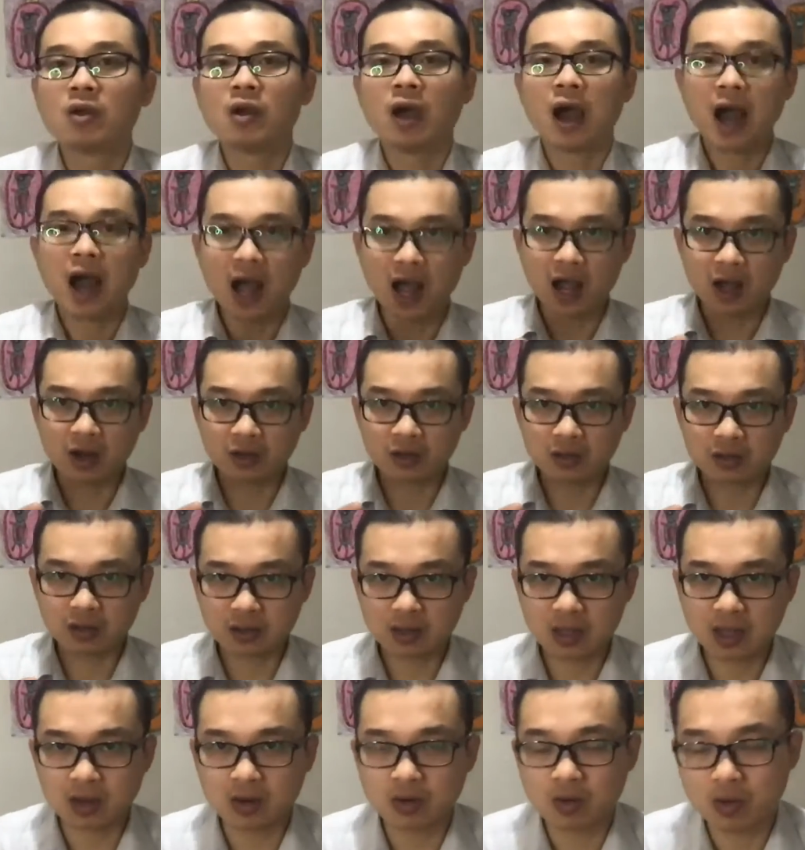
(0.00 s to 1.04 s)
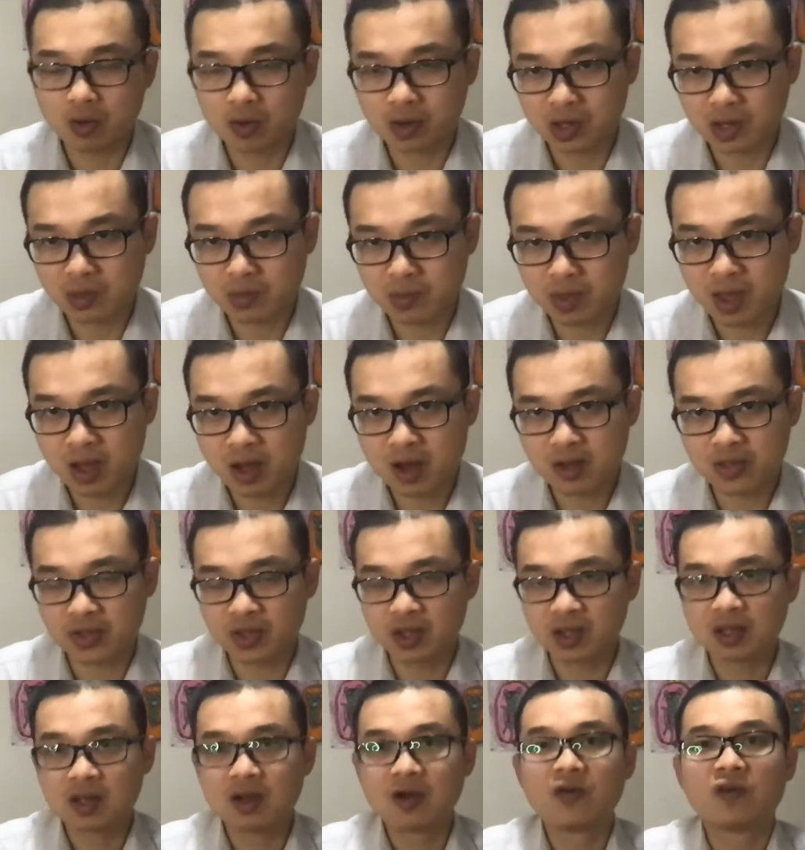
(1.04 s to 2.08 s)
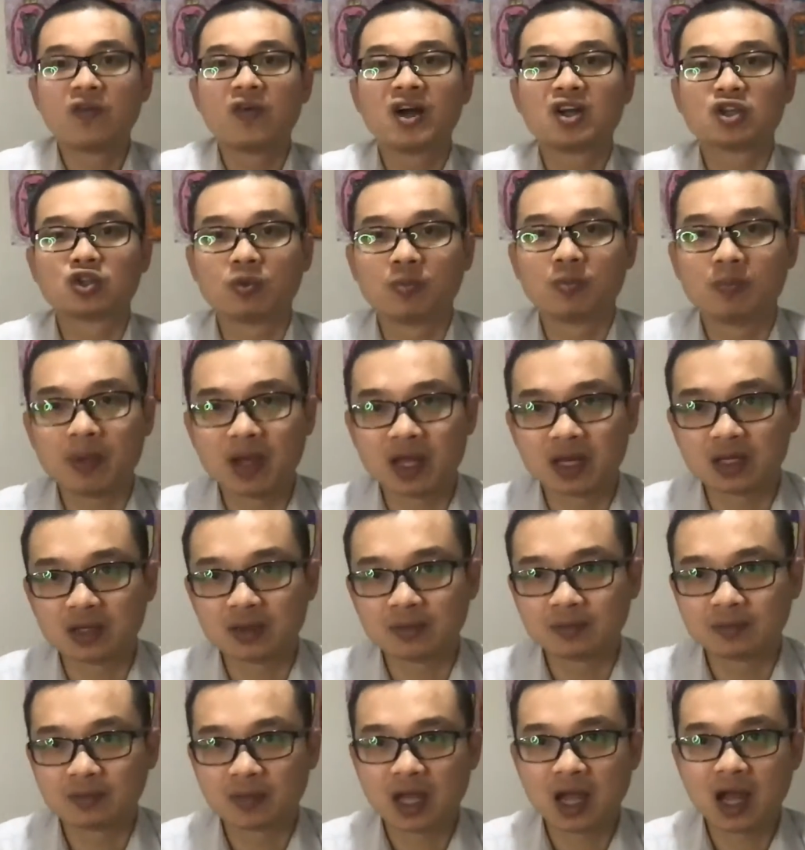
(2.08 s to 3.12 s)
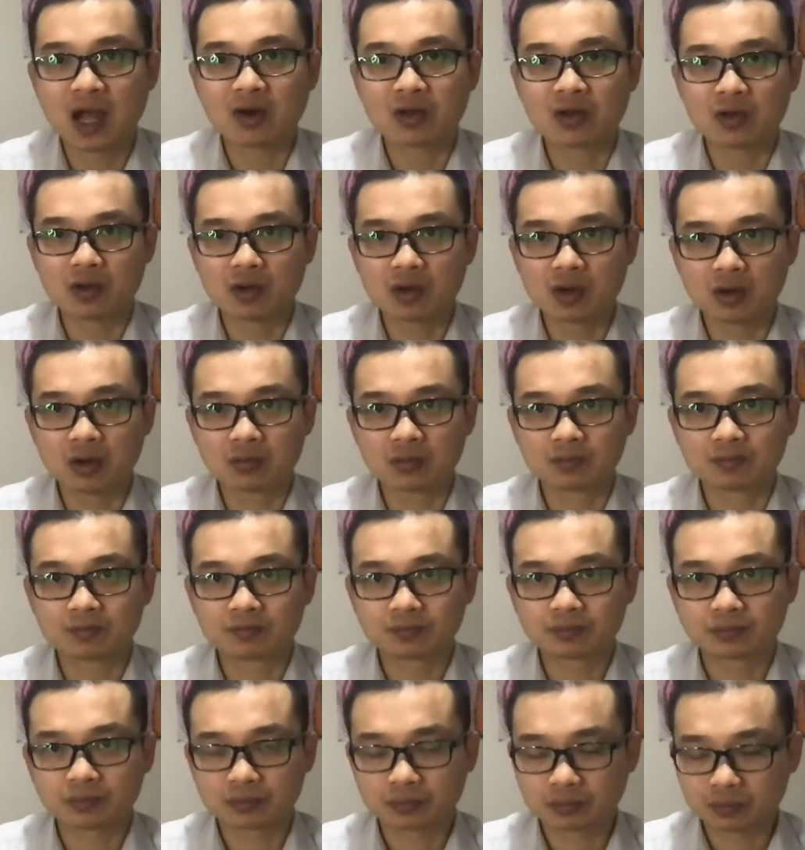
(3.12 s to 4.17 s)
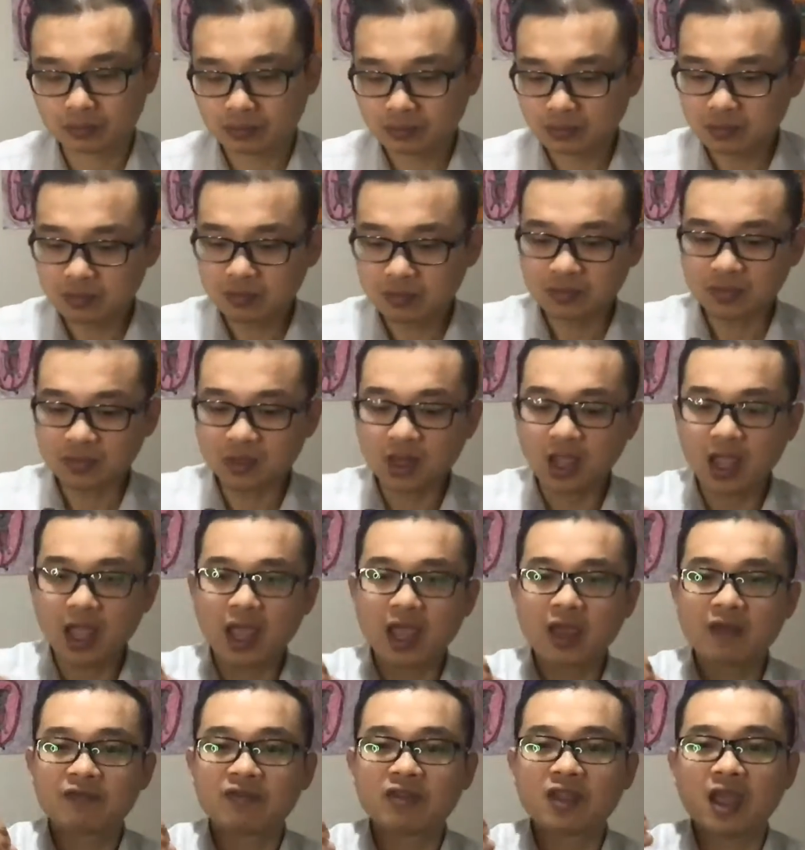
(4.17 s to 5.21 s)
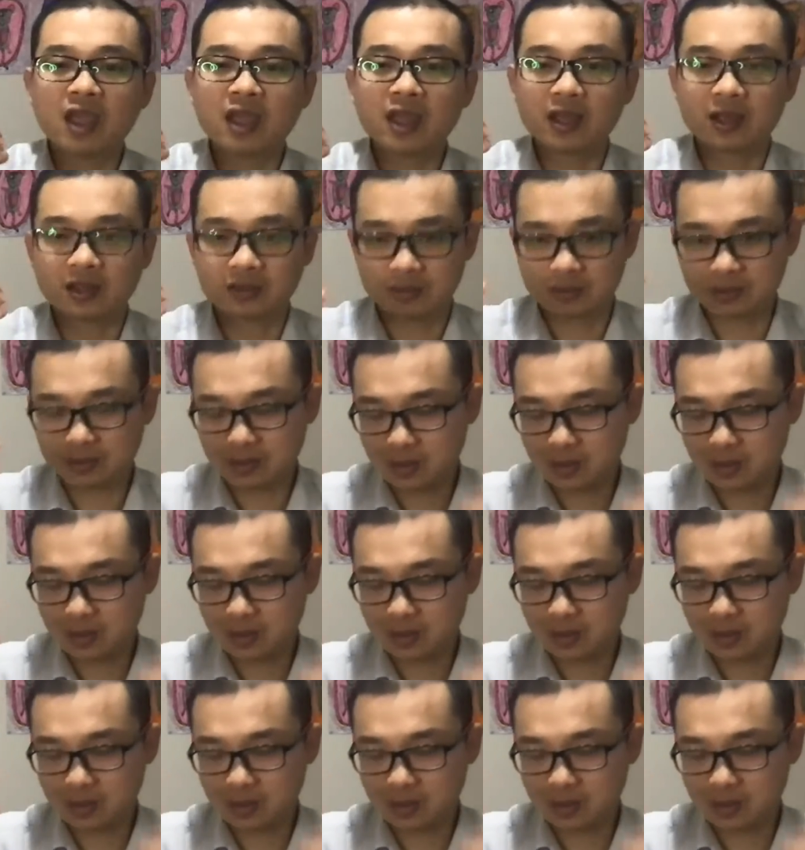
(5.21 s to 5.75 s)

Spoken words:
How to get organ to be healthy, function better? How do you know? If there is,